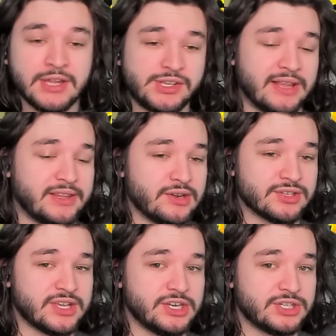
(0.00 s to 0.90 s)
that later
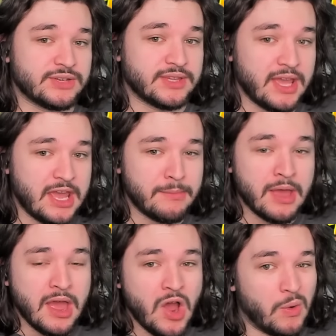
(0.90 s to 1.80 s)
stages of the
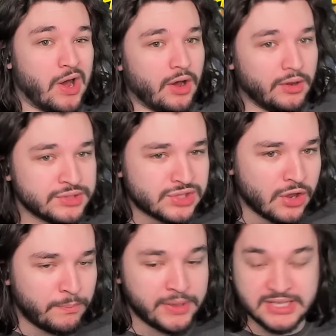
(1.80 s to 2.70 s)
game, while
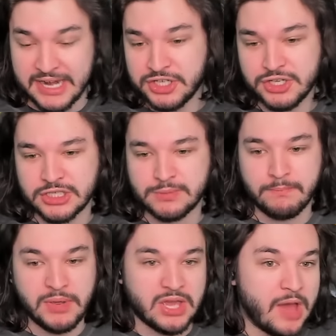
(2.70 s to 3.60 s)
also potentially
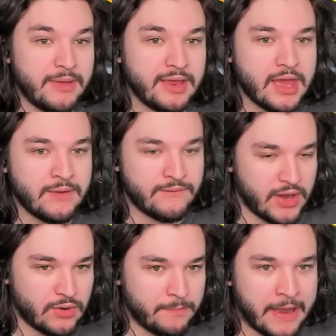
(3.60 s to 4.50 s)
just becoming a
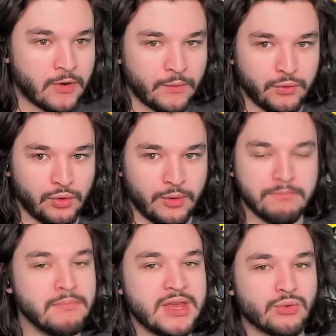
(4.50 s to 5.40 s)
very powerful
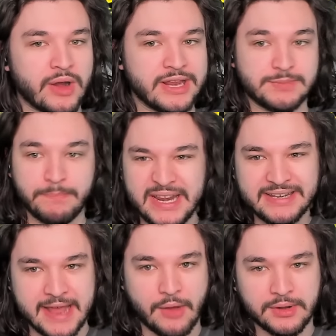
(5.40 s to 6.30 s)
mid-range
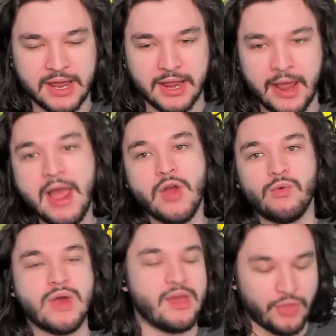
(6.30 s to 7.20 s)
beatdown deck
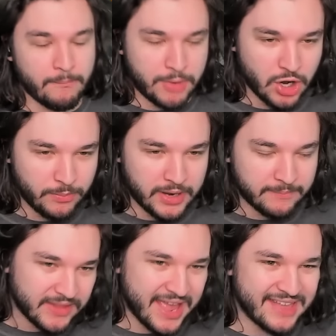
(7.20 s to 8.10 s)
with
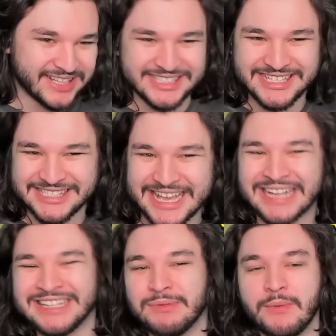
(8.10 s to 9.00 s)
Boba. And that's
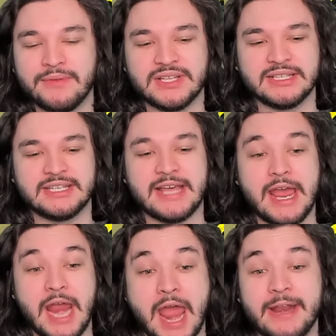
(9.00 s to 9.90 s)
exactly what we've done
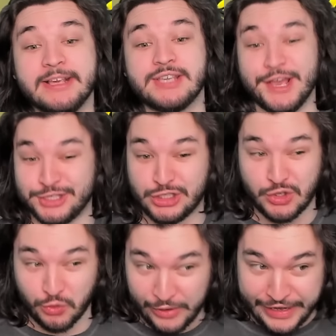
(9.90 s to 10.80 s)
today, and it is
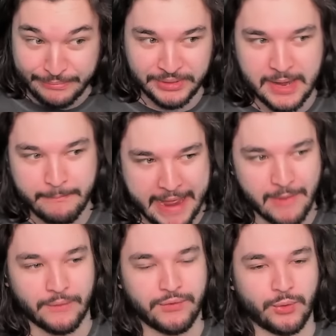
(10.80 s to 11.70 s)
extremely
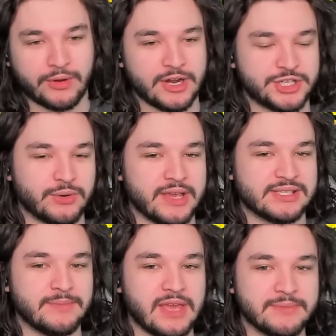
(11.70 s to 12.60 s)
powerful. We're going to
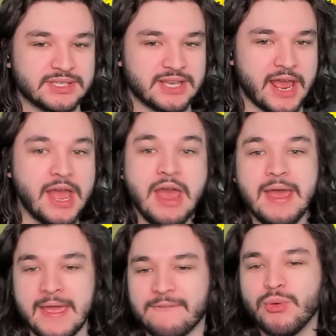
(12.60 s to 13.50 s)
showcase some games today.
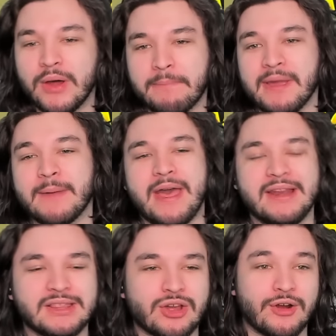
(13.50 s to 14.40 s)
If you want to pick up
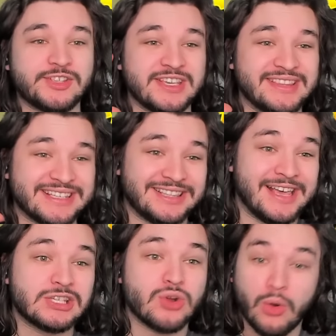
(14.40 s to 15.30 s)
any of the cards in this
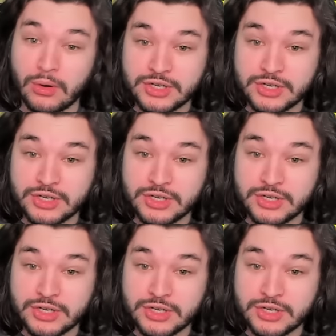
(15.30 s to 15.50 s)
list or